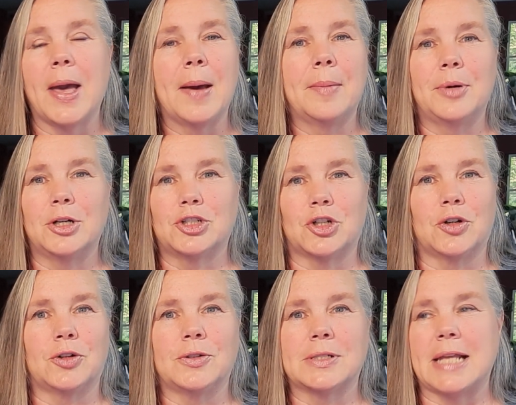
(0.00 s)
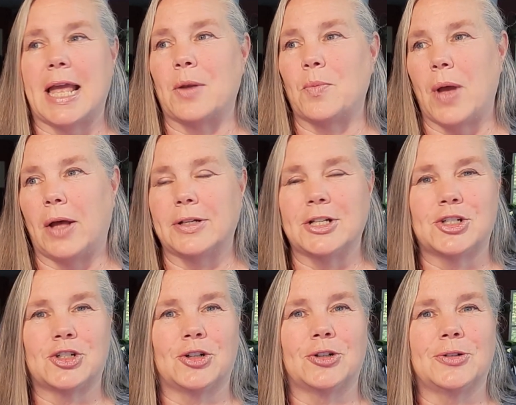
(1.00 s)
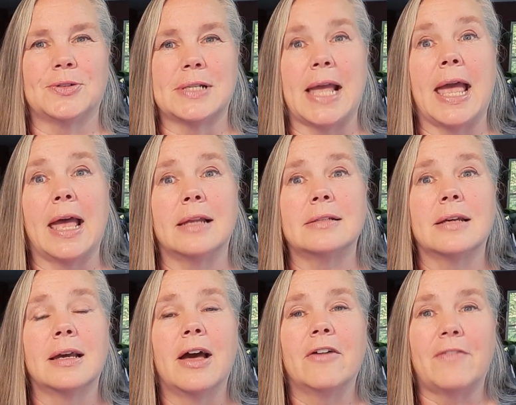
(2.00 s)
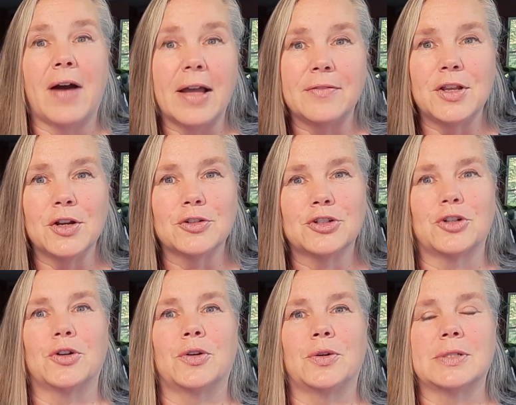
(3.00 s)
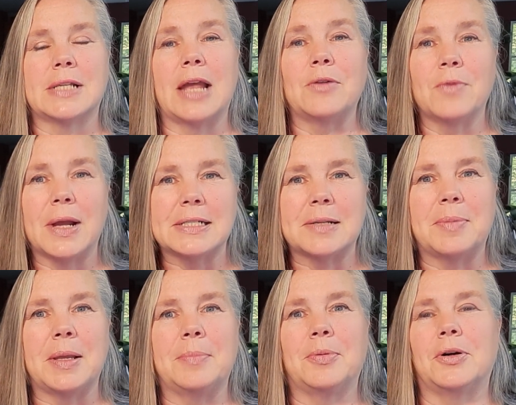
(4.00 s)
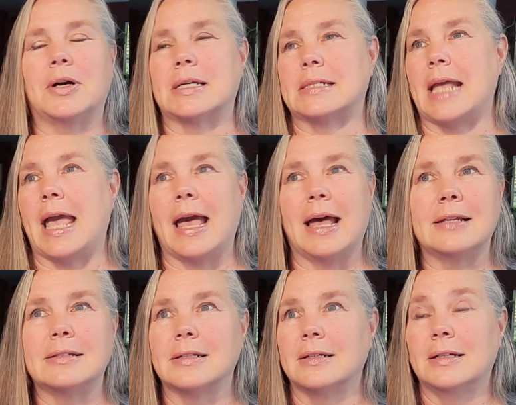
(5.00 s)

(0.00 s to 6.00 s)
book journals and wellness journals and 5-year journals and recipe books and